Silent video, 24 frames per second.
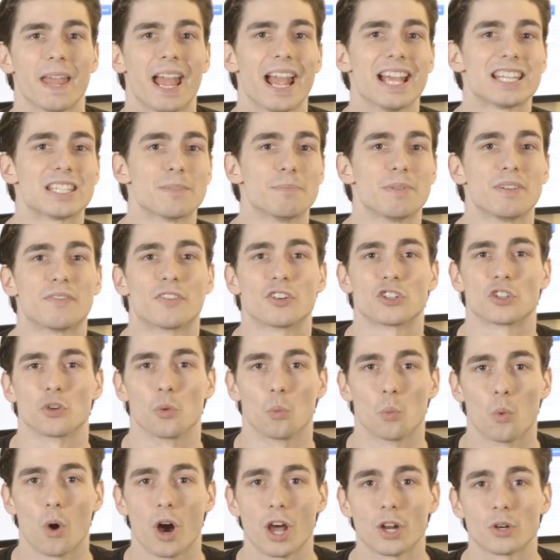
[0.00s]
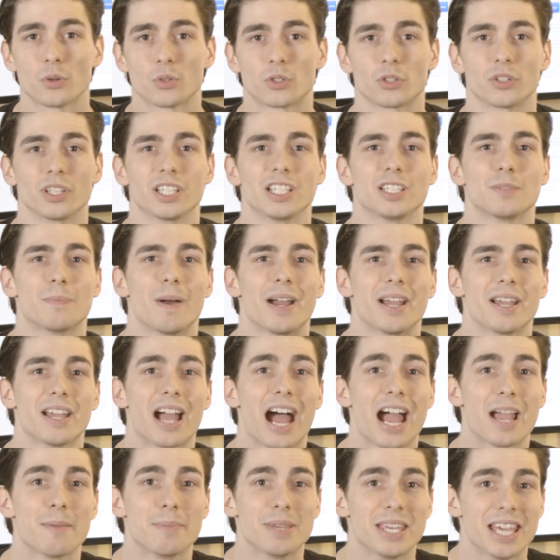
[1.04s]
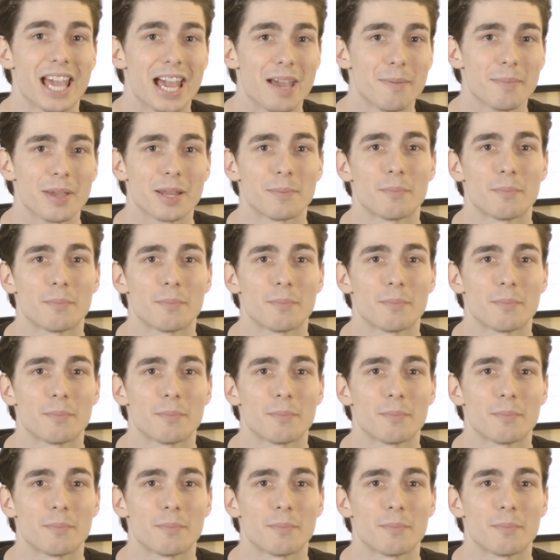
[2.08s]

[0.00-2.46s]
SMB version 1 was released by IBM